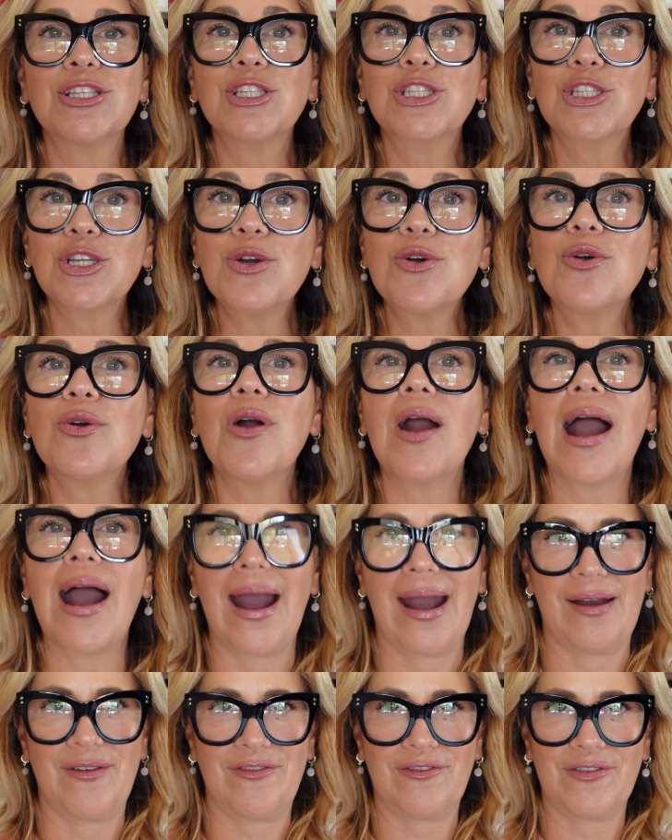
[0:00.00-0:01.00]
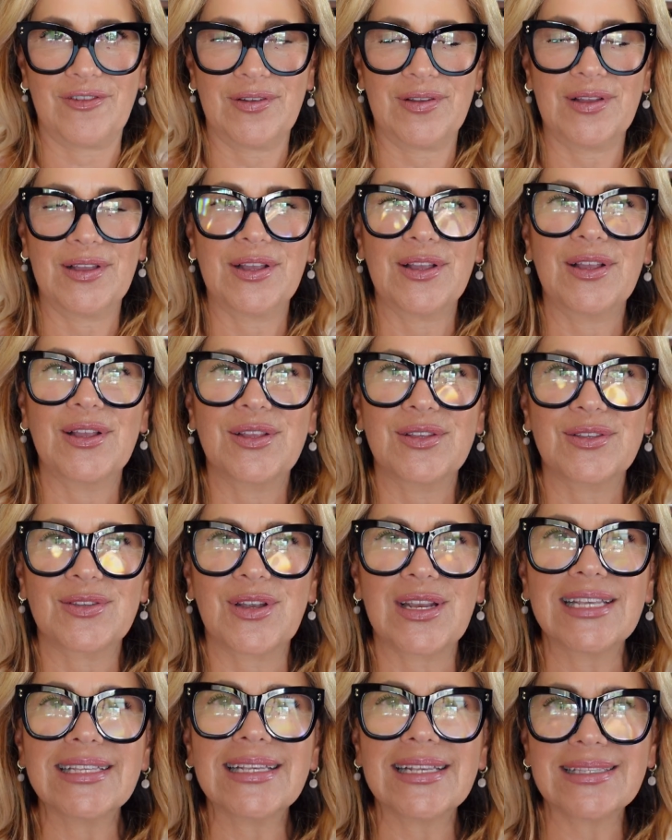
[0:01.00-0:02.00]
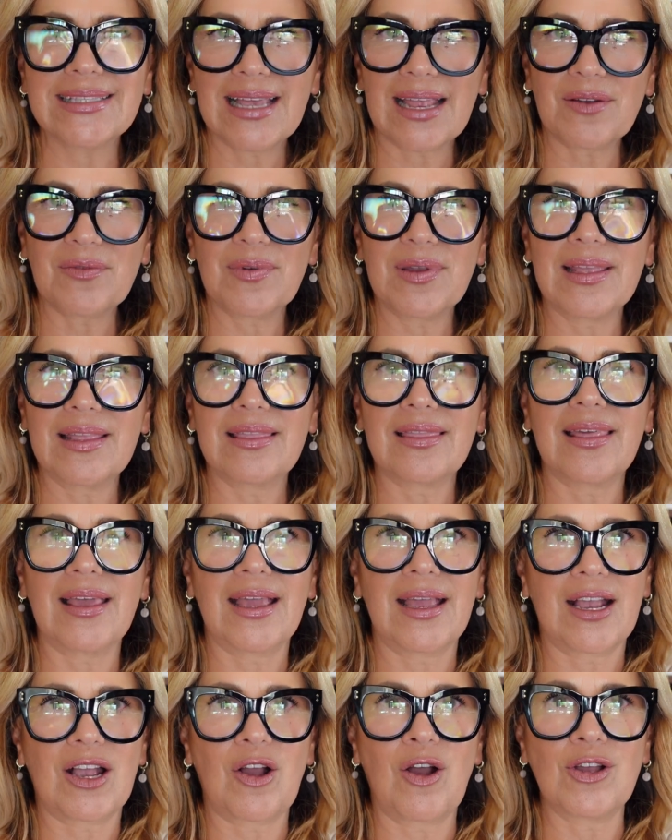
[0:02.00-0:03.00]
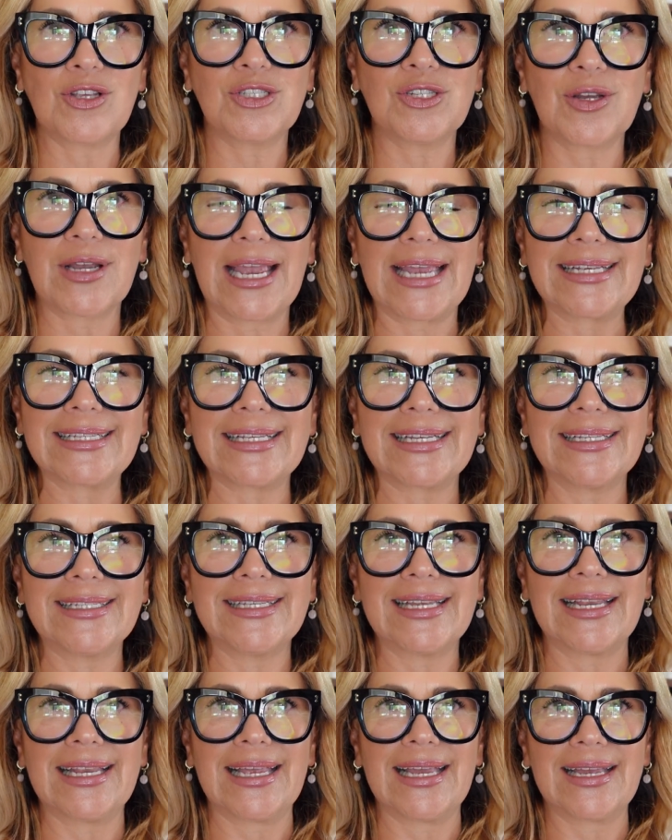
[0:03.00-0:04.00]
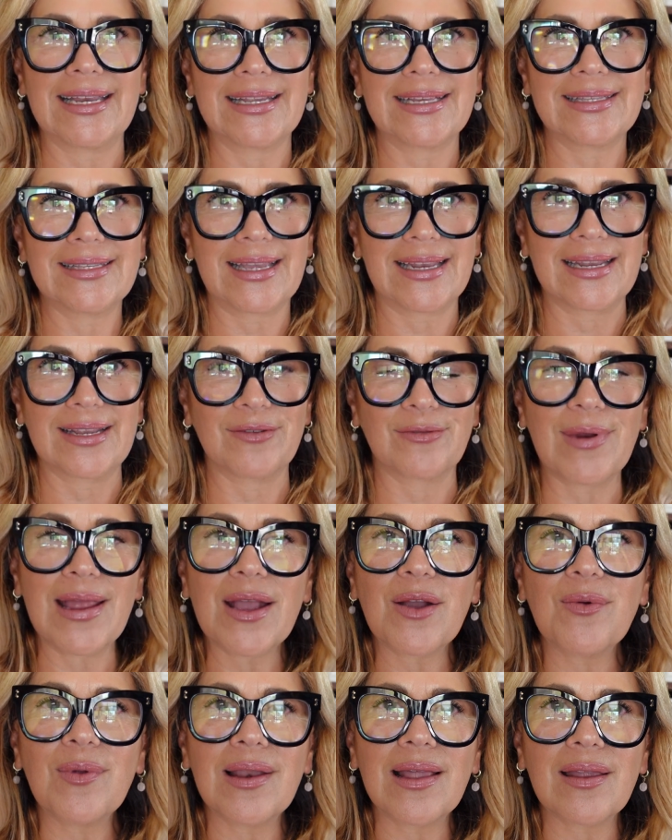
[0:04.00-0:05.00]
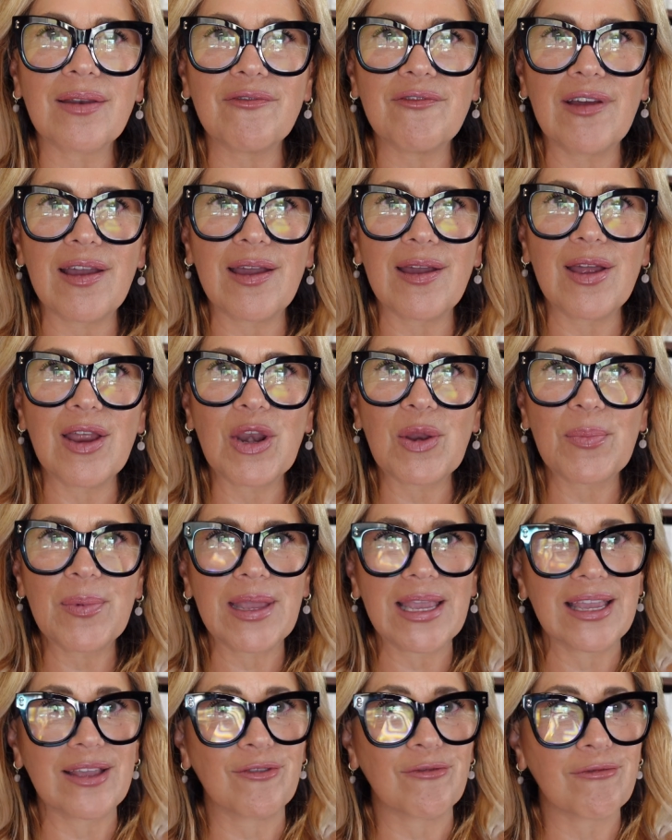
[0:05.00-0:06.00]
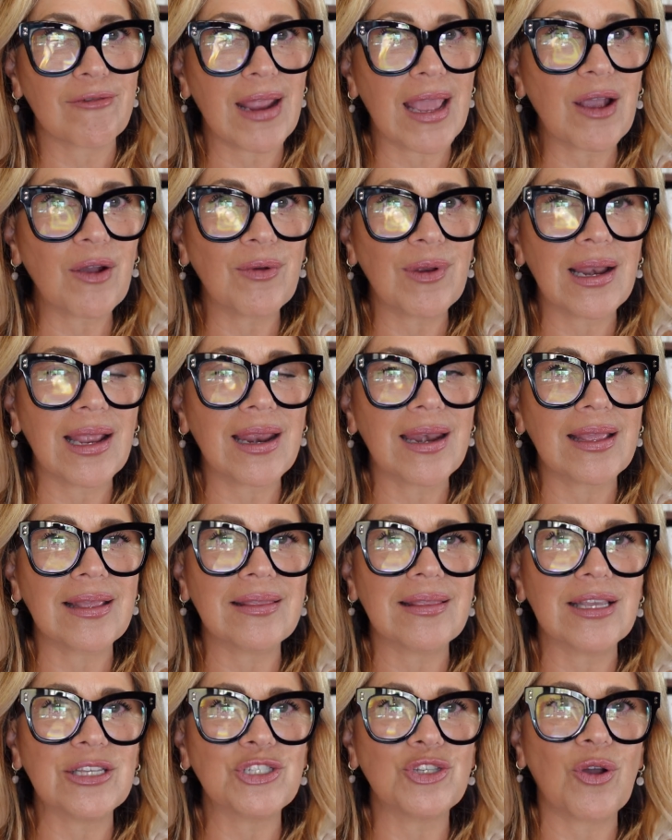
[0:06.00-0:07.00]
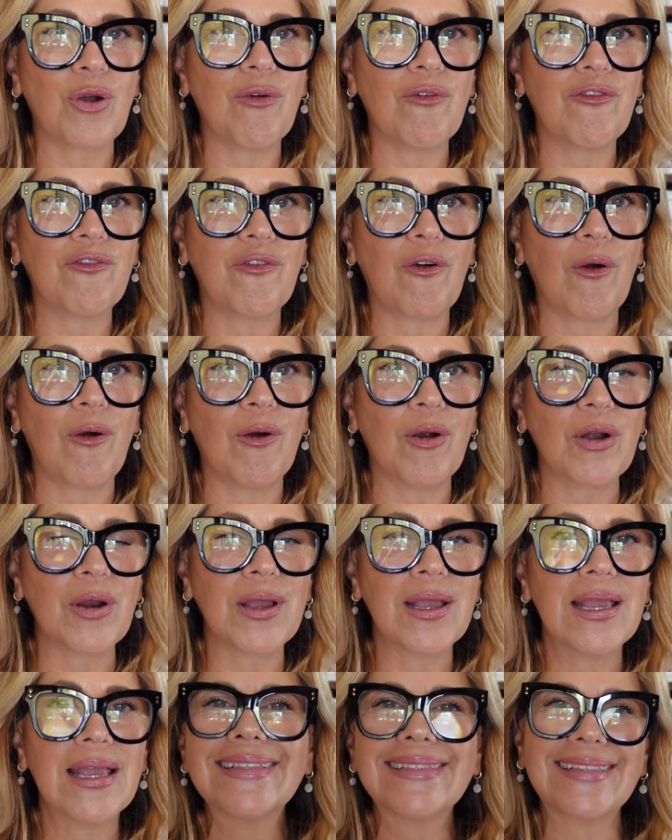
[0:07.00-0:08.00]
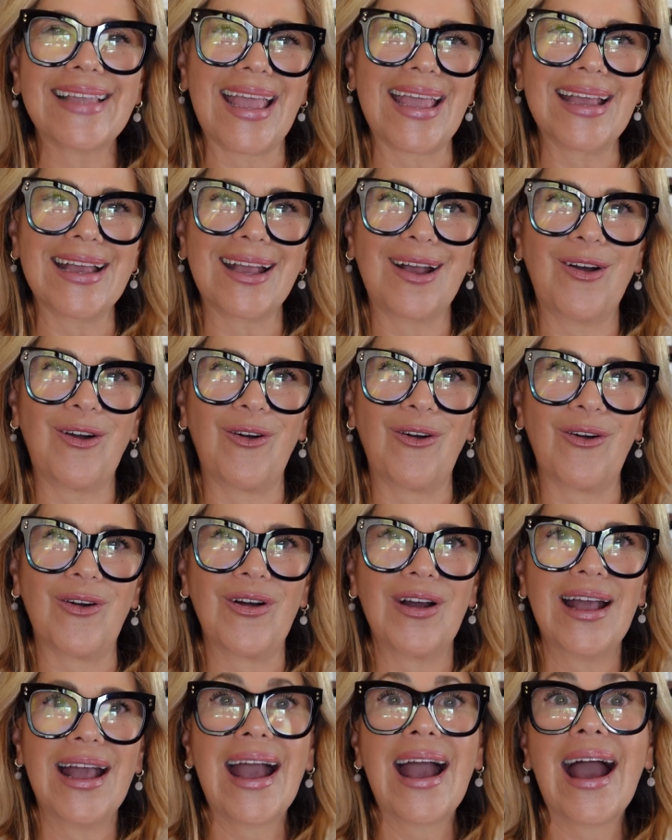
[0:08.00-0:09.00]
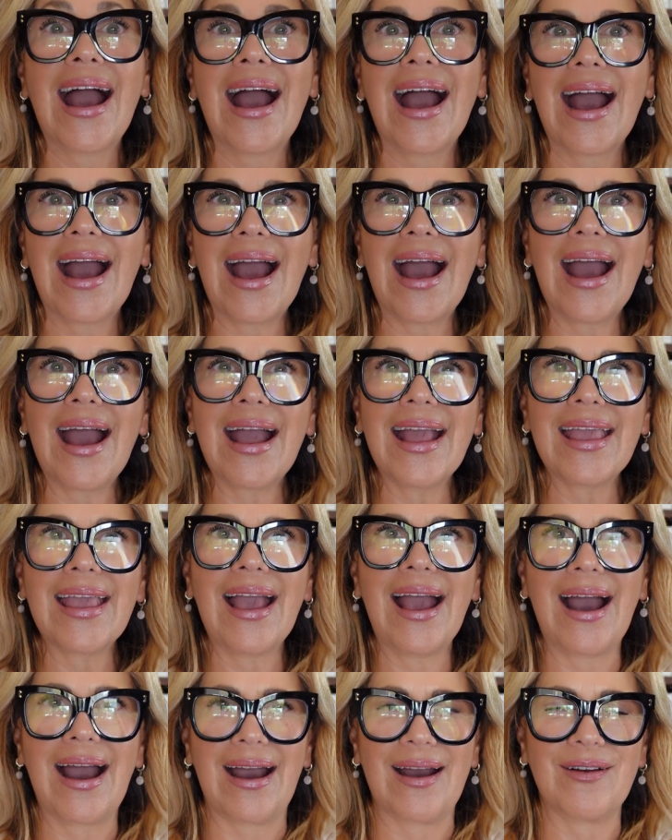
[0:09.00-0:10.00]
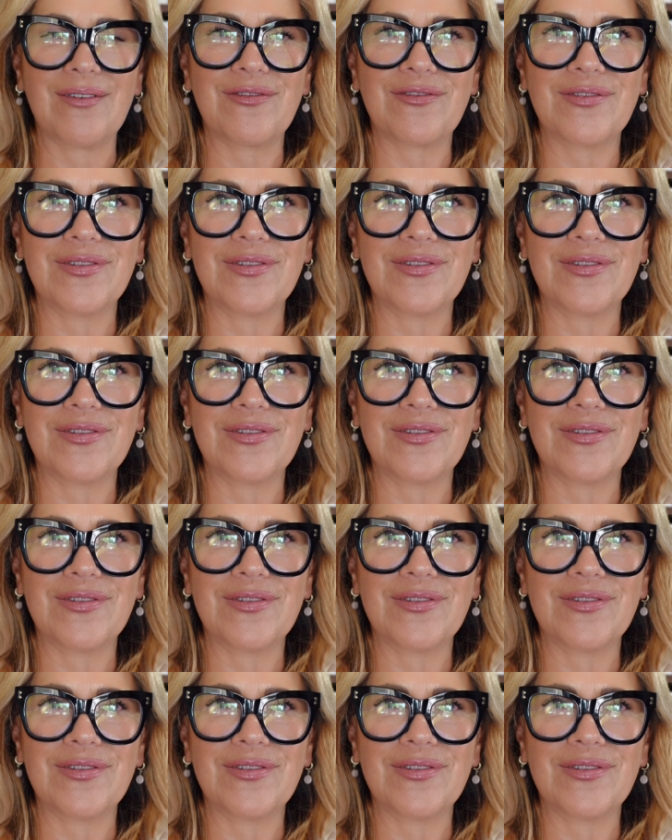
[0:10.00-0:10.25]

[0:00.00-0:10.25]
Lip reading: To have. So let's start with conjugating tener. It's an irregular verb, irregular in the job form. Tengo, I have.